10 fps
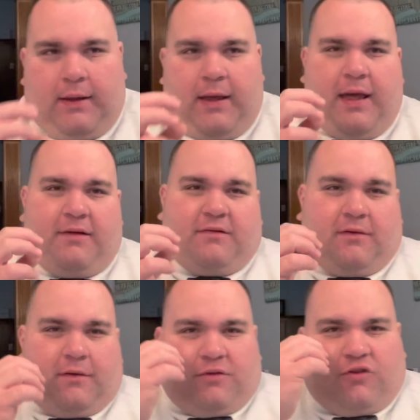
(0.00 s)

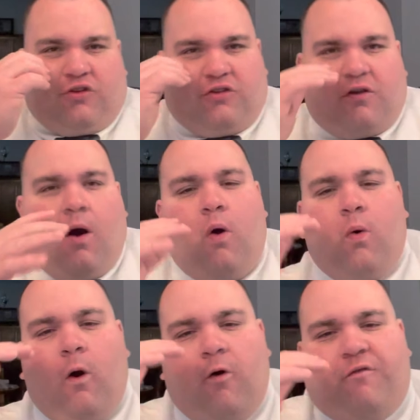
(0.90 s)
is
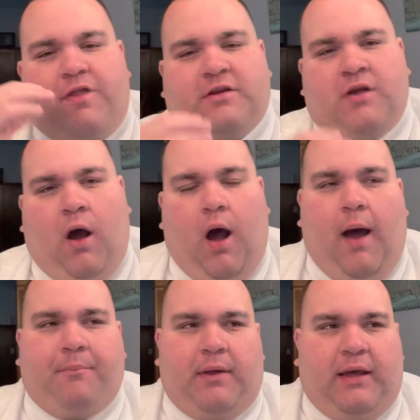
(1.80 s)
so over the
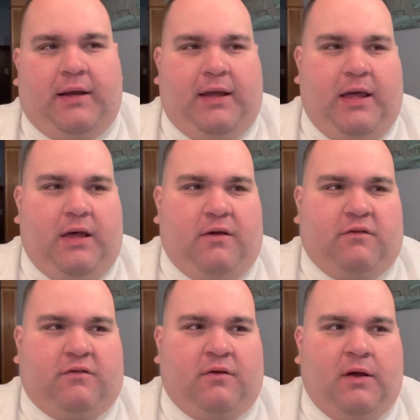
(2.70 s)
top in
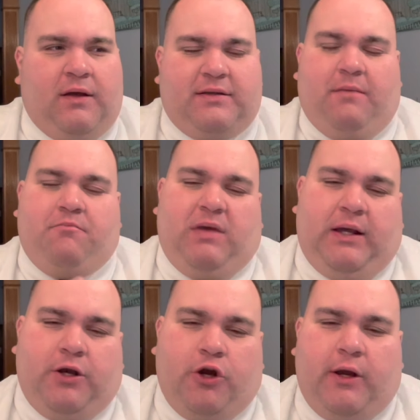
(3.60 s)
his
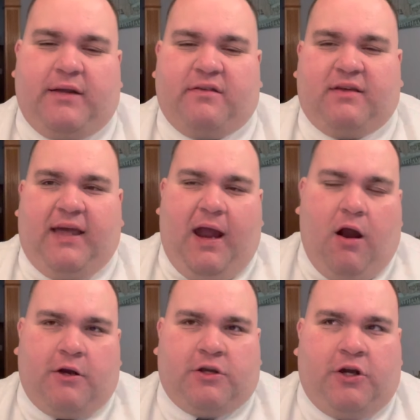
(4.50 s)
demeanor and his
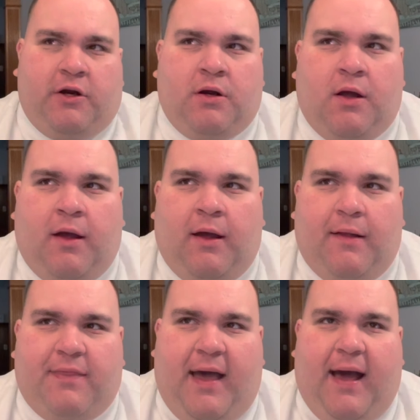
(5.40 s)
character
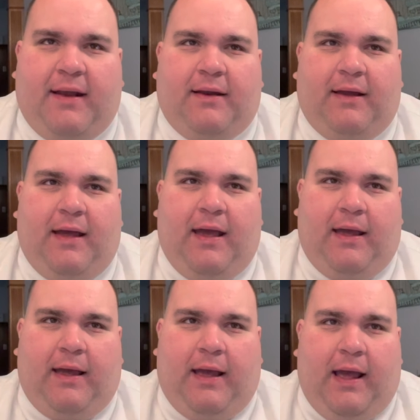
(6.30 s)
that
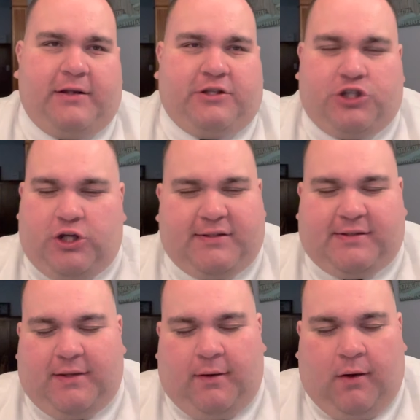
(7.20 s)
it's
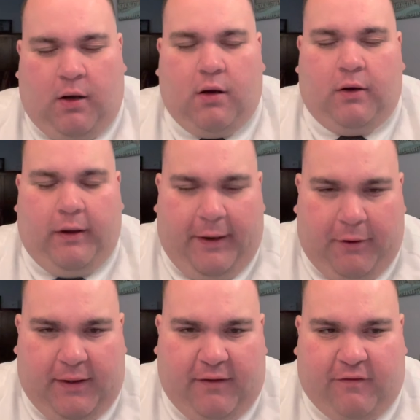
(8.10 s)
just
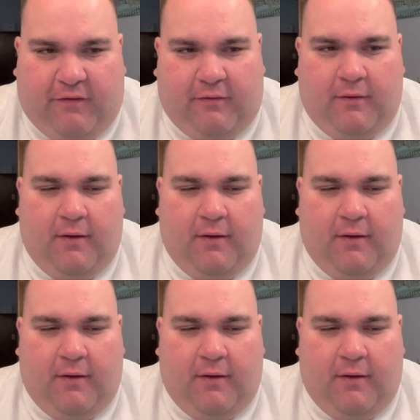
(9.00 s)
hilarious.